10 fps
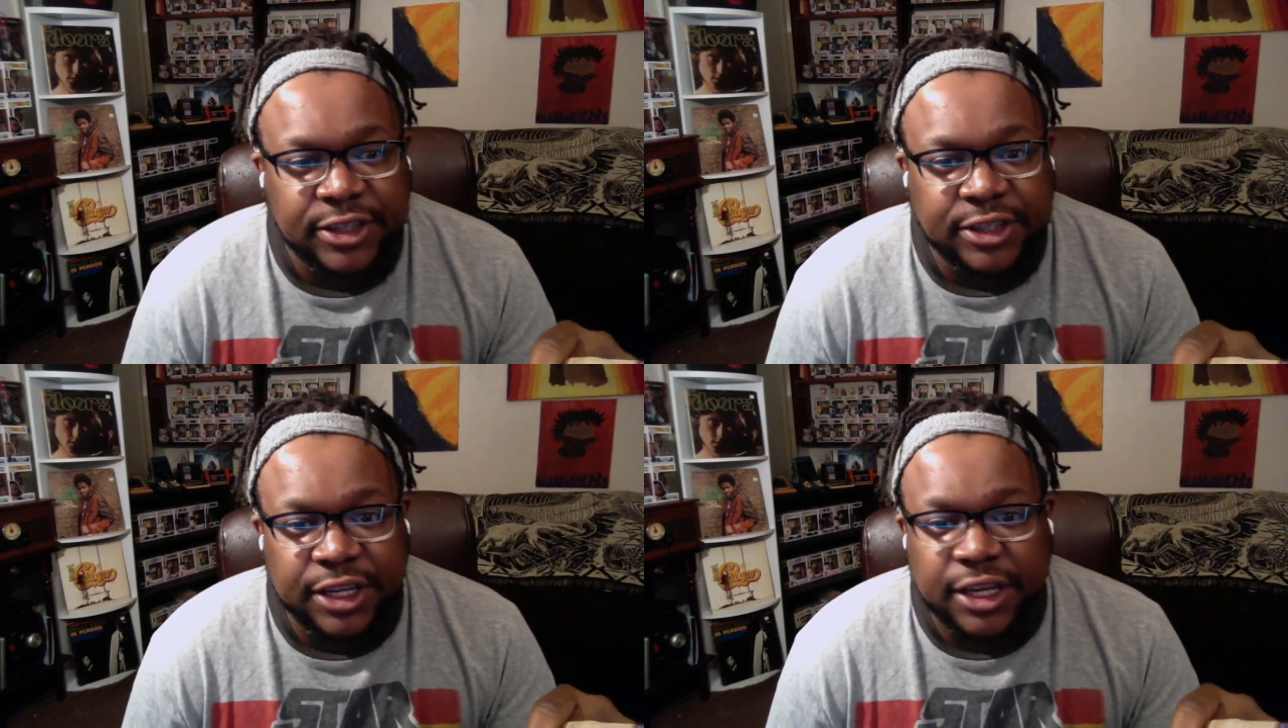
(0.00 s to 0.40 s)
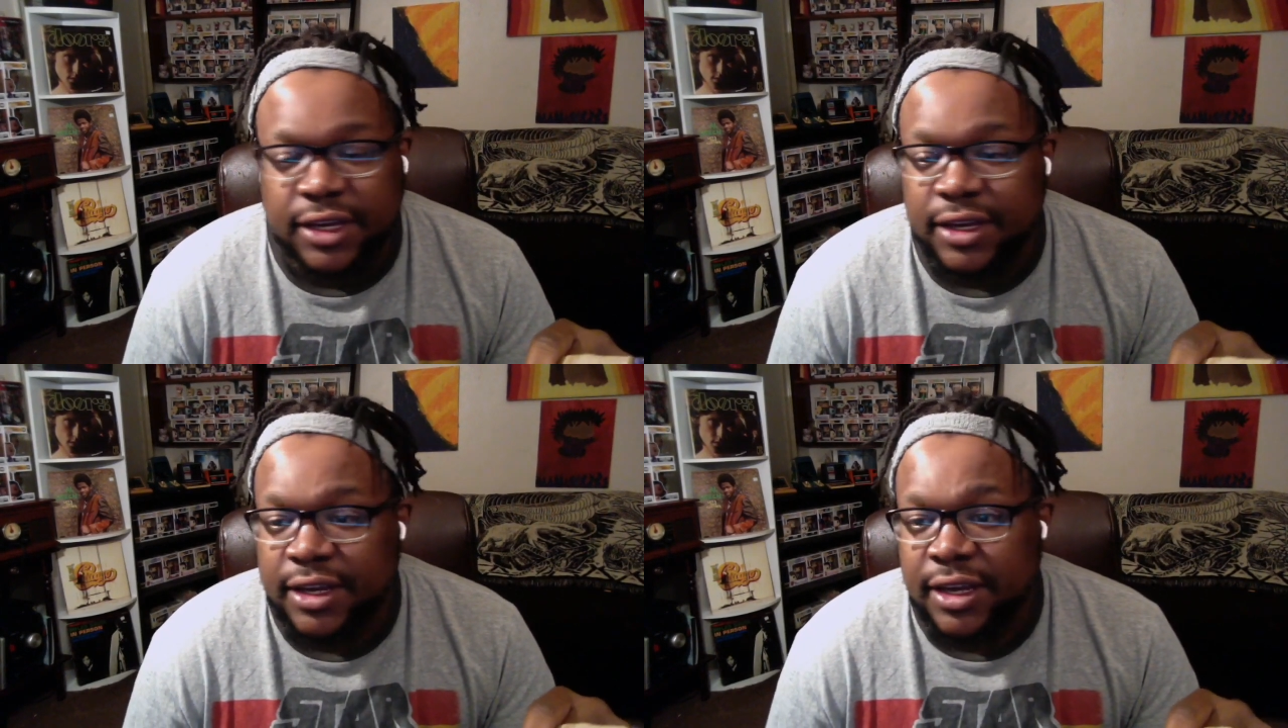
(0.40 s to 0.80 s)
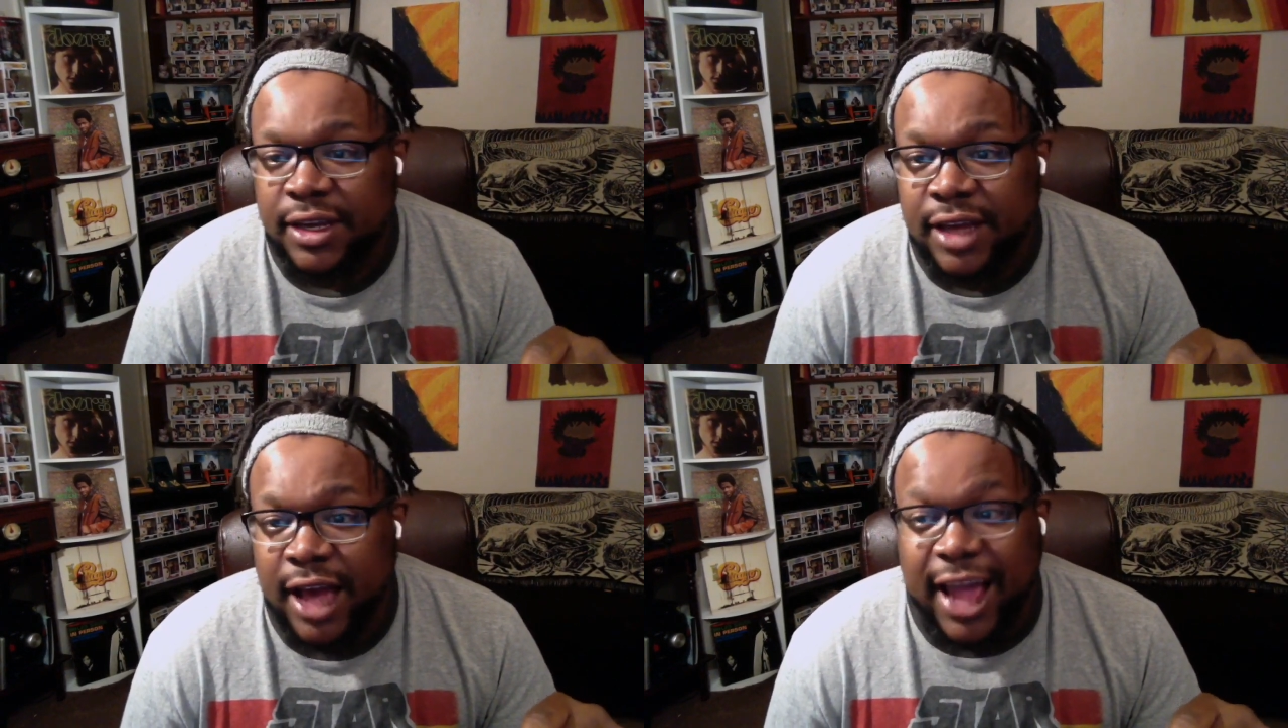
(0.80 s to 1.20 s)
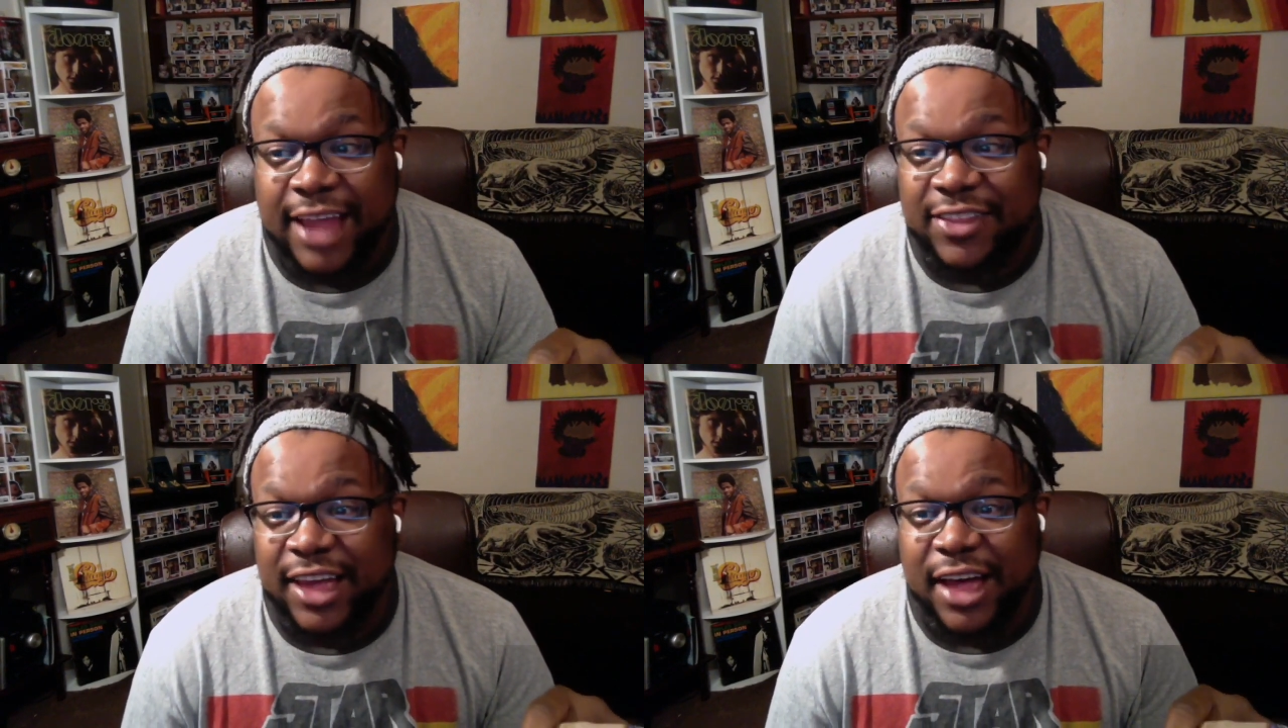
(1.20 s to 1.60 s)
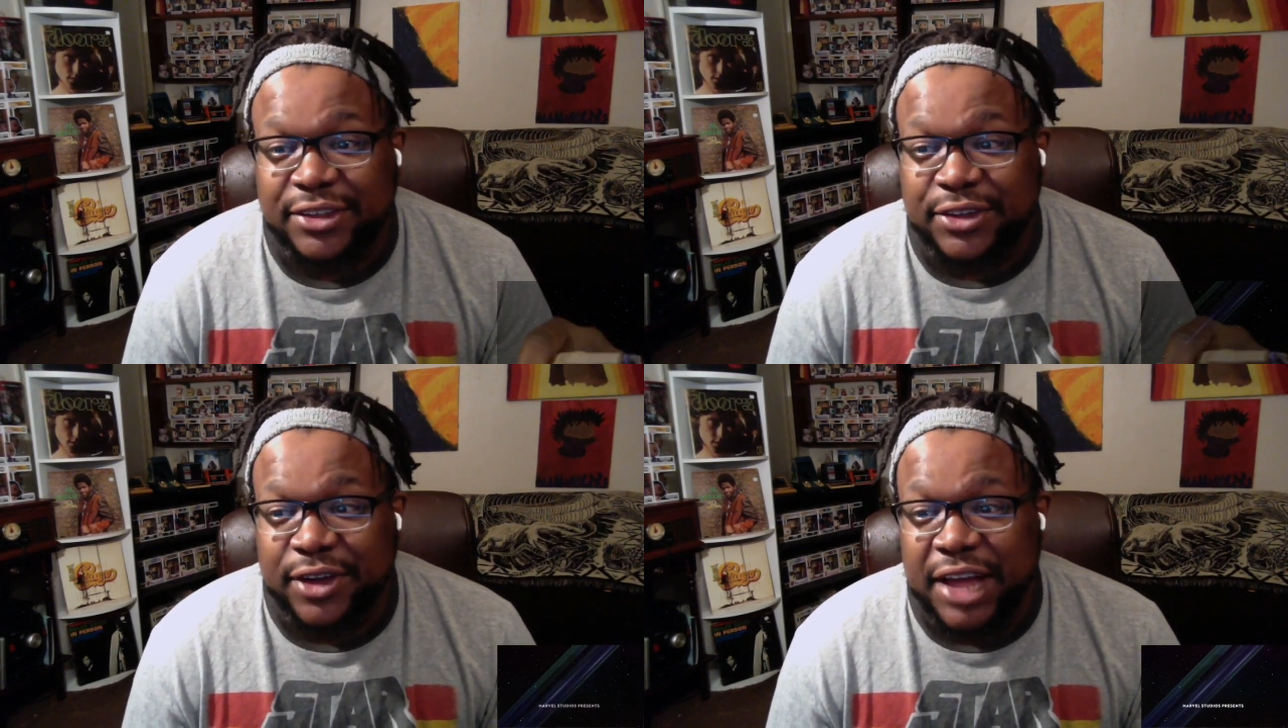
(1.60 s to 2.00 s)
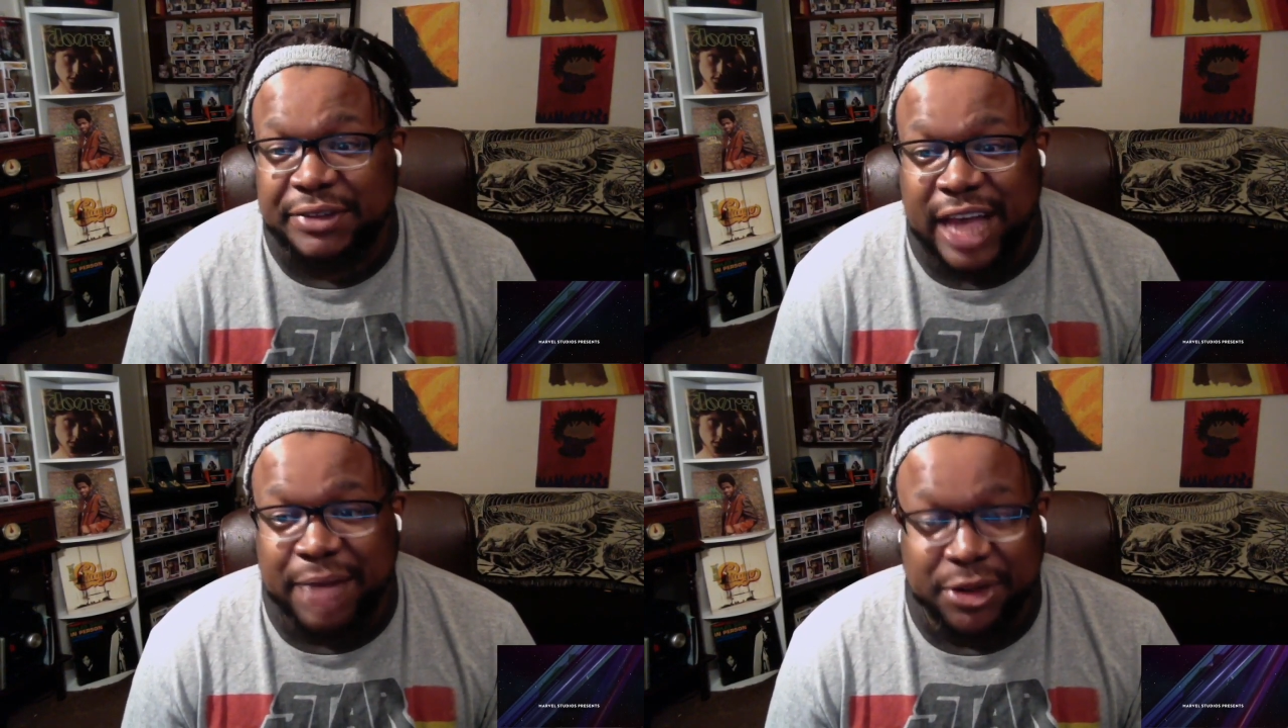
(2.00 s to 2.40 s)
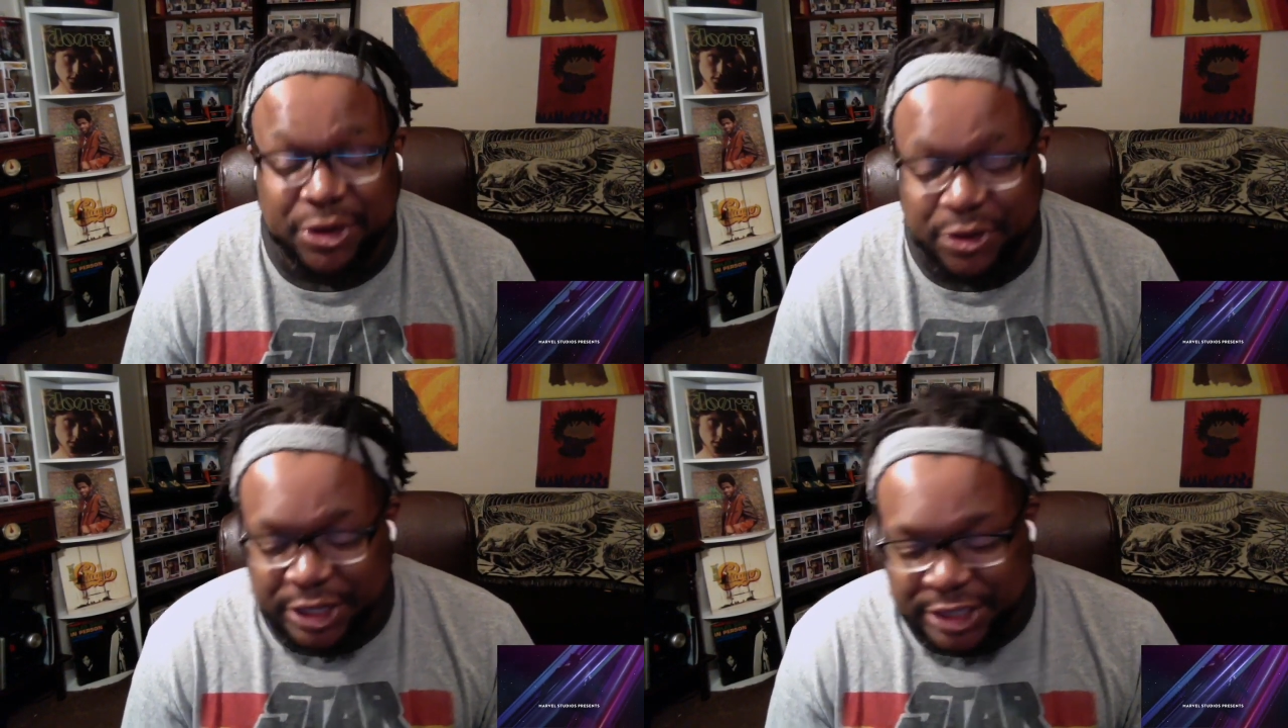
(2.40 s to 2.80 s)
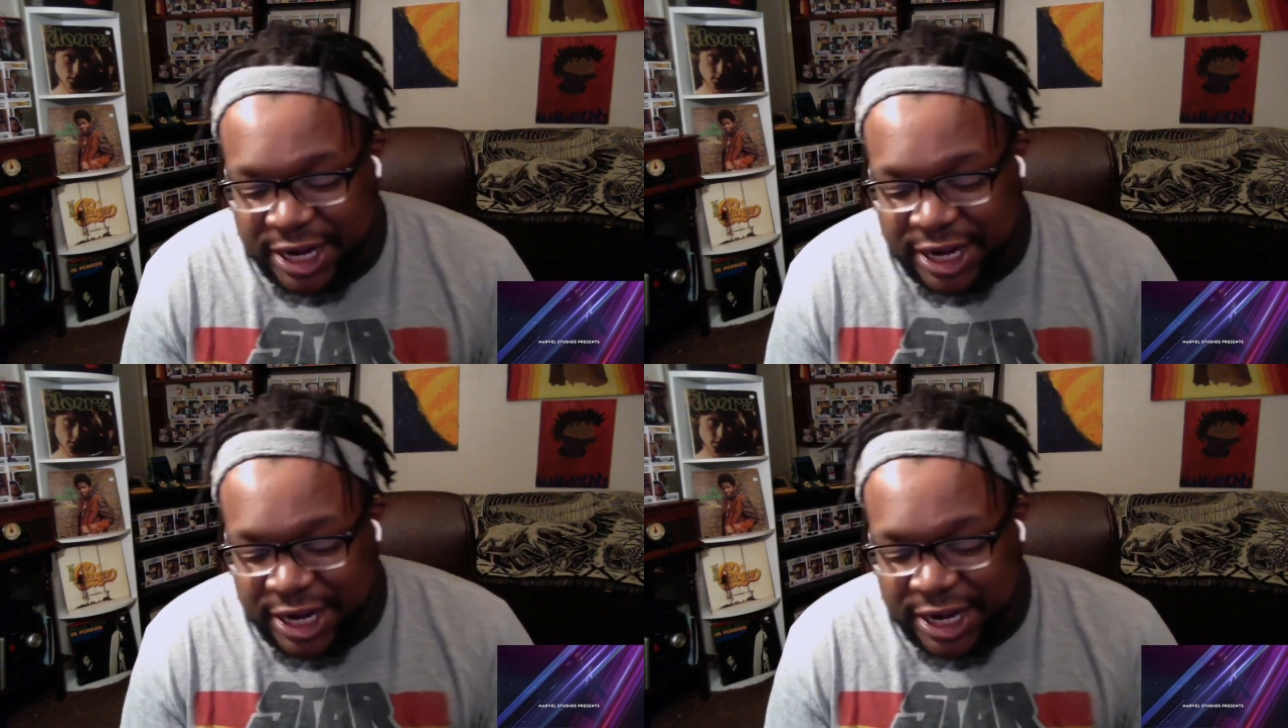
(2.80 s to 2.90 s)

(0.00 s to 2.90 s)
see, I didn't think I was going to have time to do this.